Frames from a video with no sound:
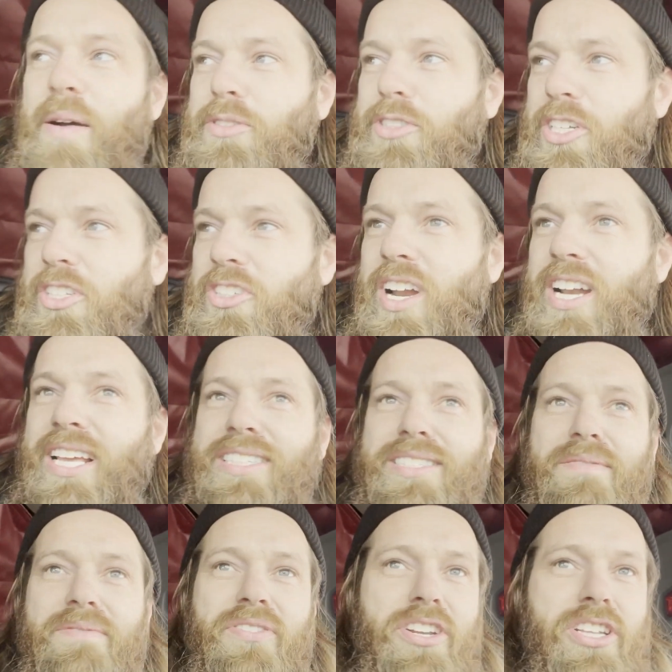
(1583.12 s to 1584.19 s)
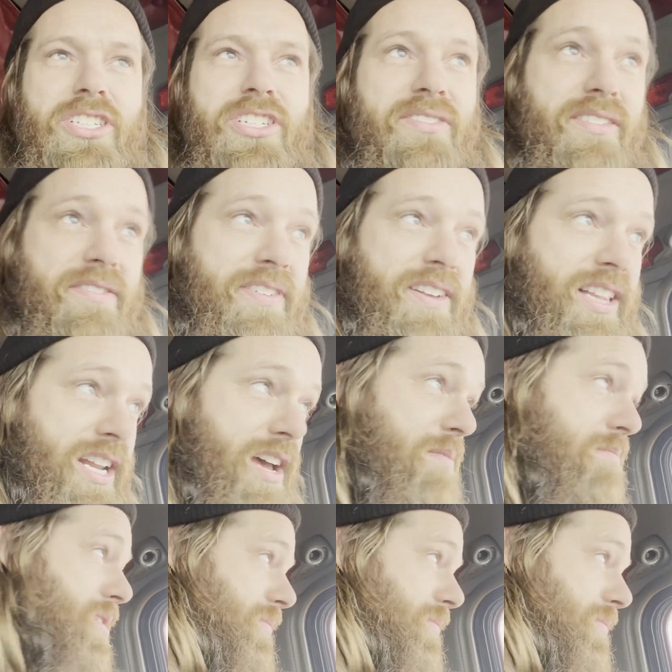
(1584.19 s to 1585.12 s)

was gonna try to get some footage of it filling up, but